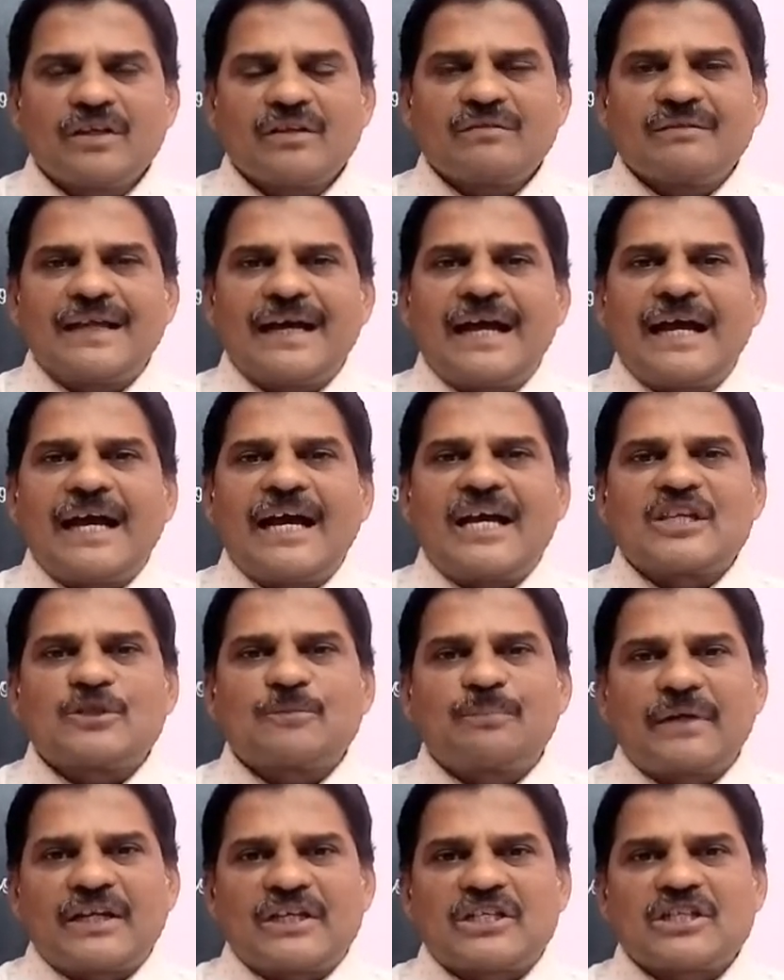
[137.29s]
the
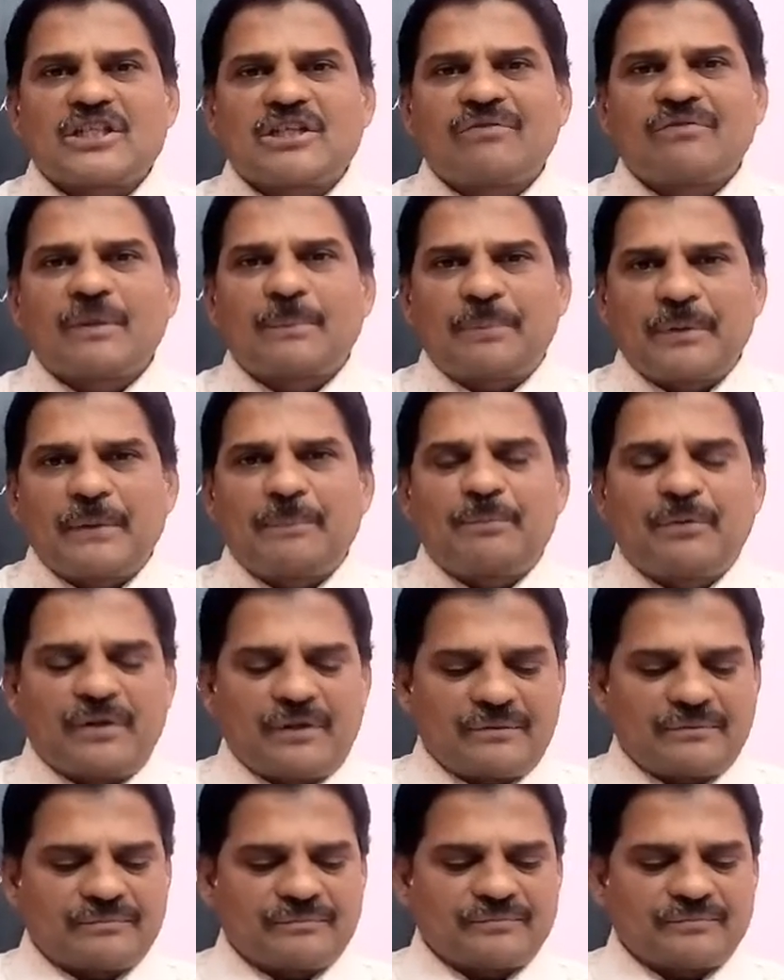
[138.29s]
aspirations of the people,